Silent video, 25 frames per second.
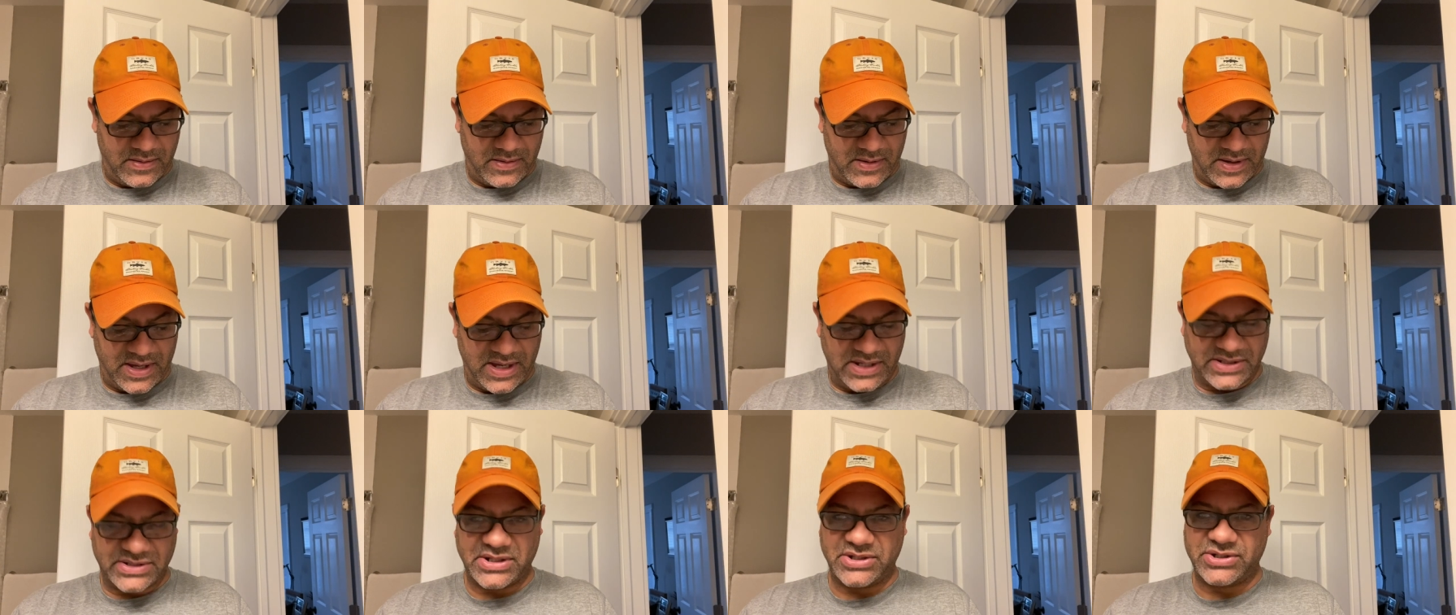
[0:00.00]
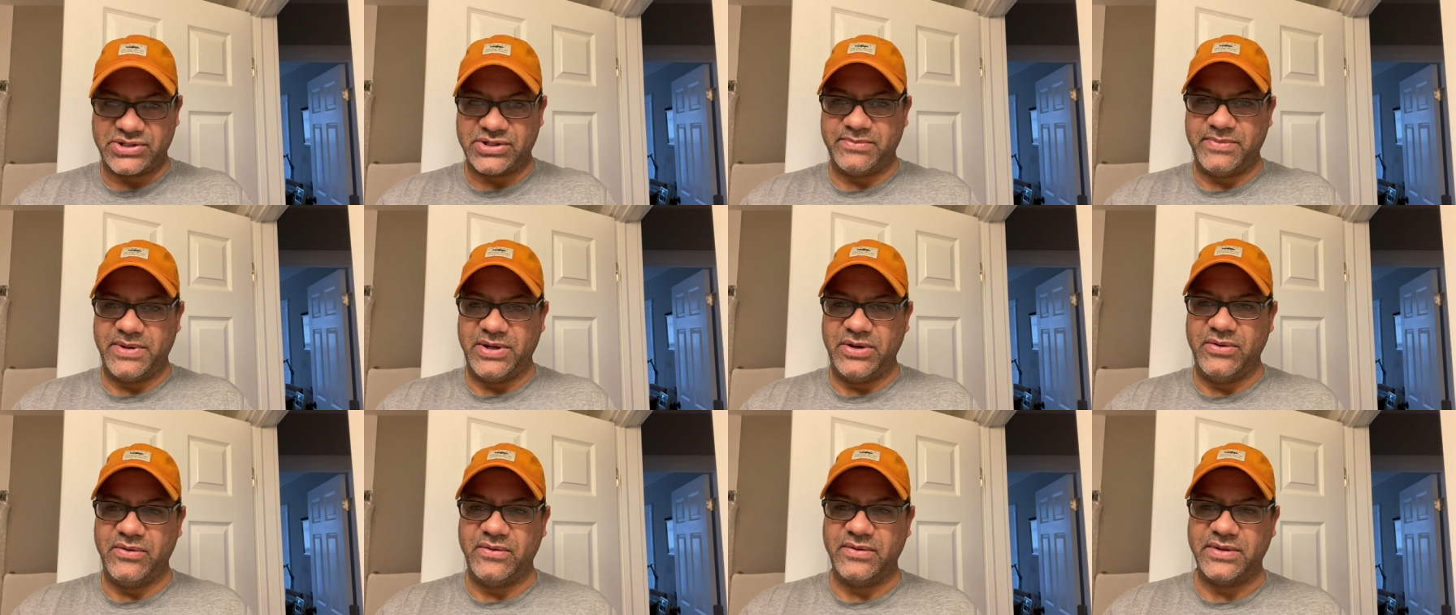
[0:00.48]
I guess I should
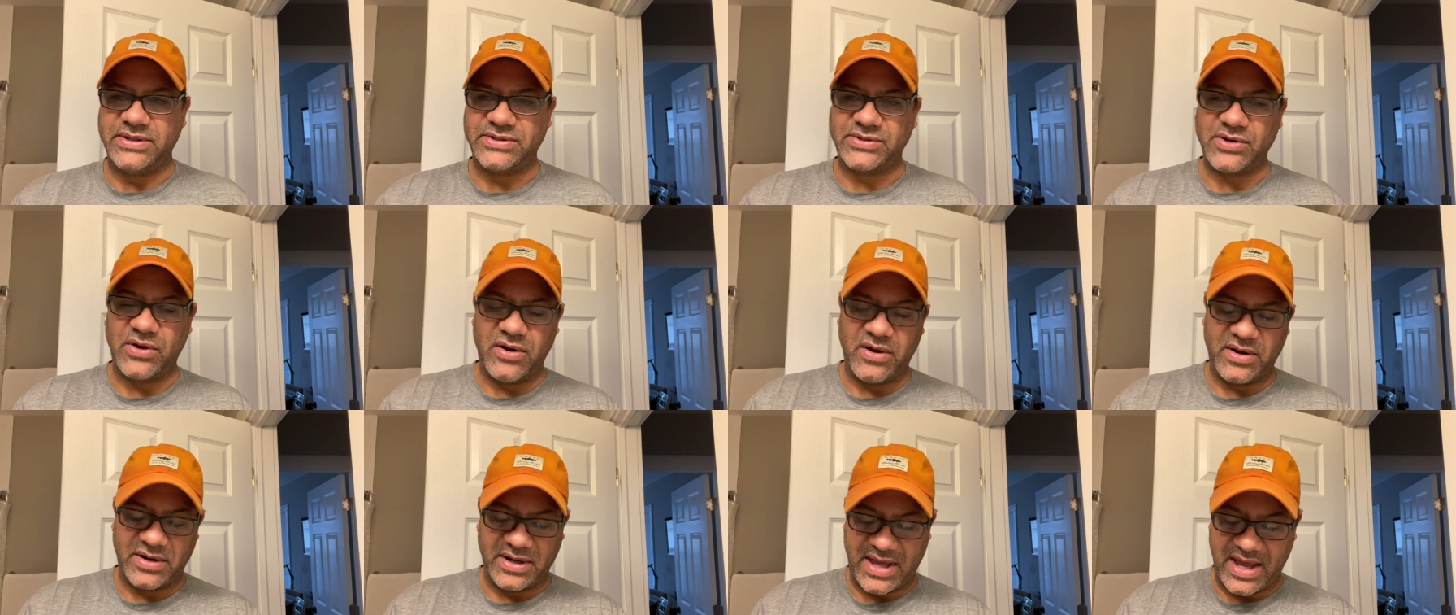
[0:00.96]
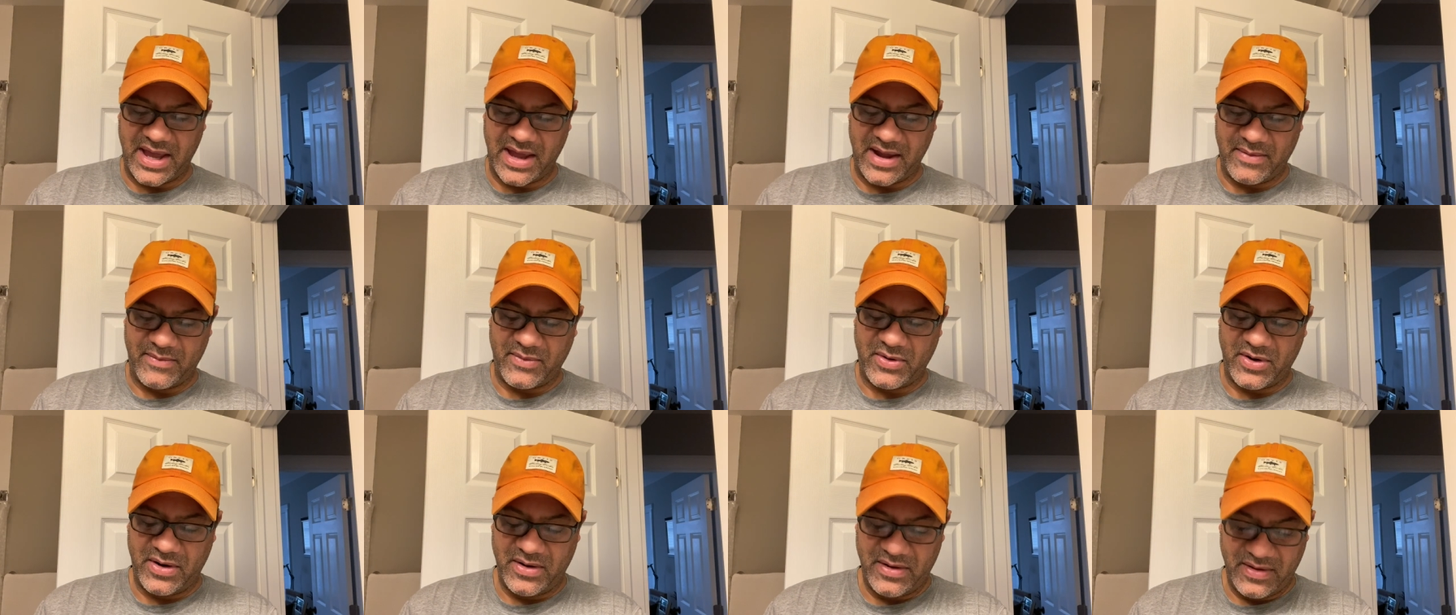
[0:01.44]
be doing this on
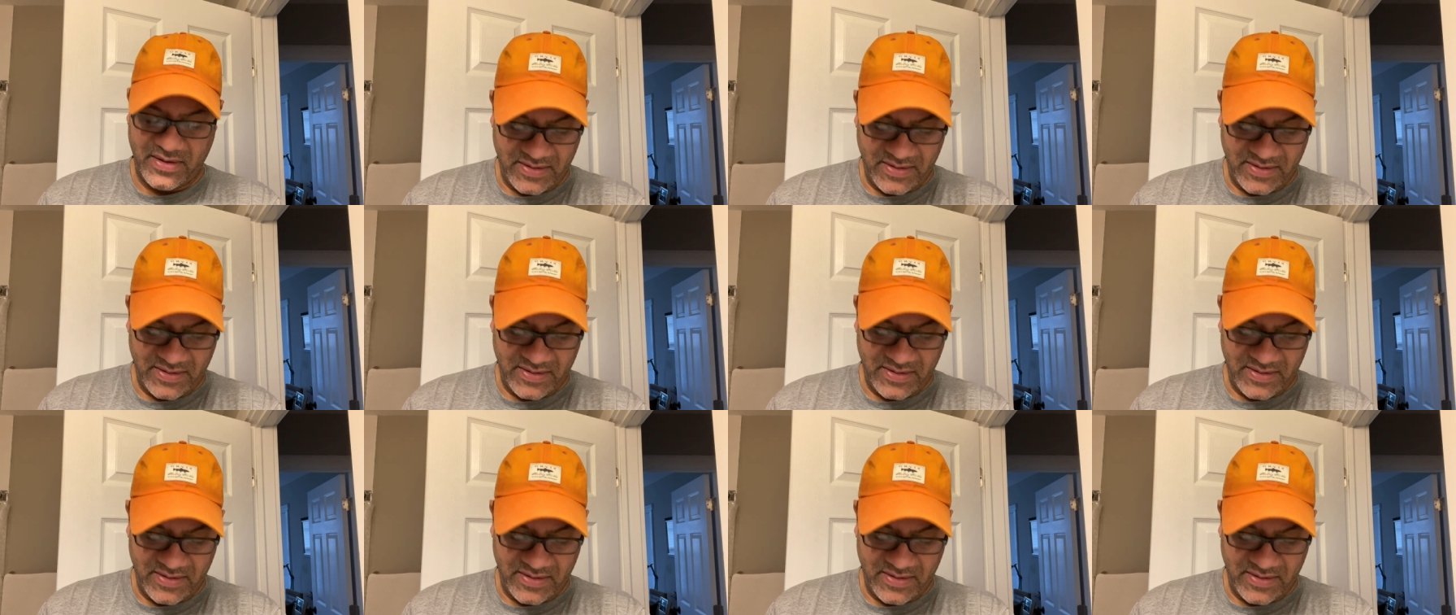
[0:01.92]
camera,